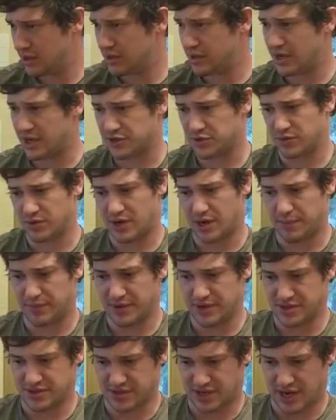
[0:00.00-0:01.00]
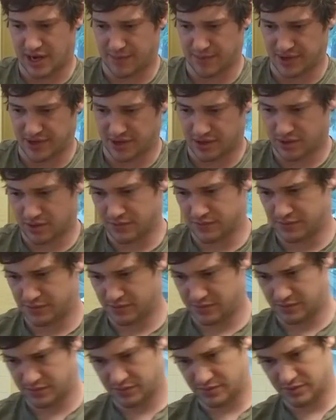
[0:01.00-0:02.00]
Next one up is a habanero.
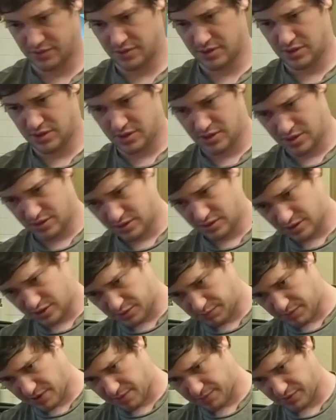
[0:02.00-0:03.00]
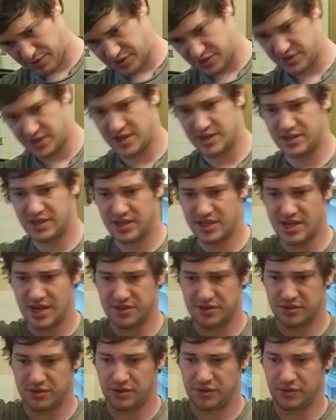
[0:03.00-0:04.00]
This pepper stayed
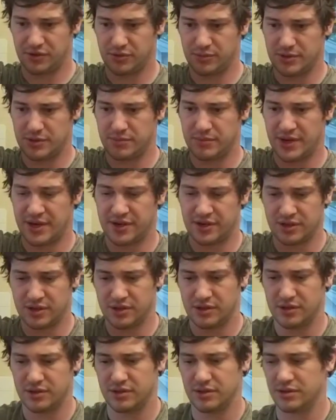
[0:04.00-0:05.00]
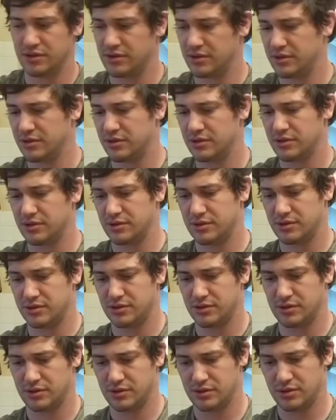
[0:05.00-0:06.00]
together a little bit better.
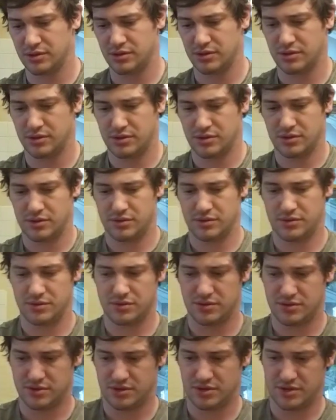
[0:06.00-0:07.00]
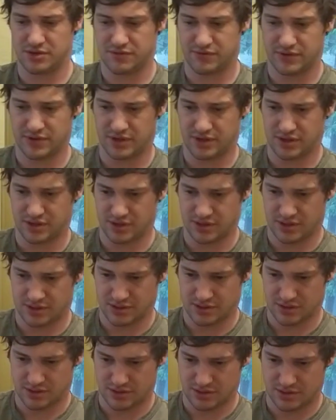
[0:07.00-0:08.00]
Let's see if I
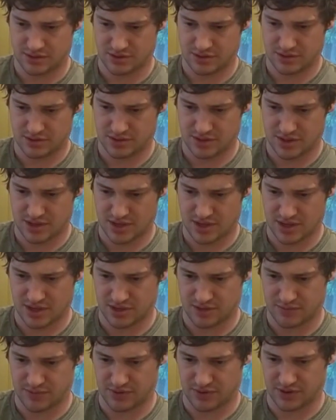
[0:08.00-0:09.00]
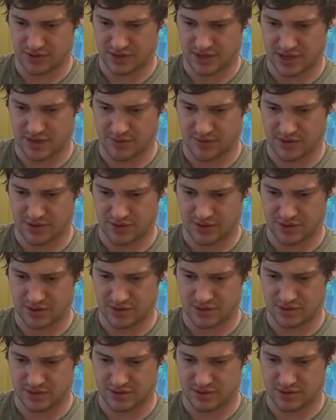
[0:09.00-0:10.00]
can. Yeah, I should be able to get that without
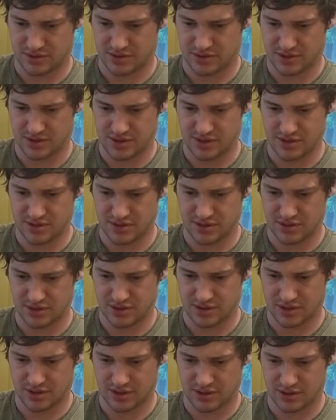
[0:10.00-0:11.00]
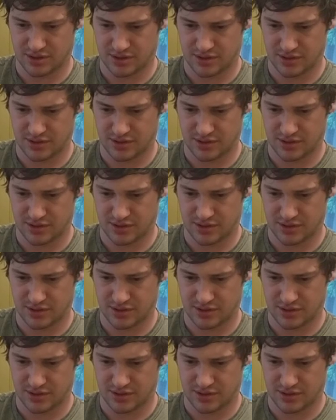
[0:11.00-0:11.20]
getting seeds in there.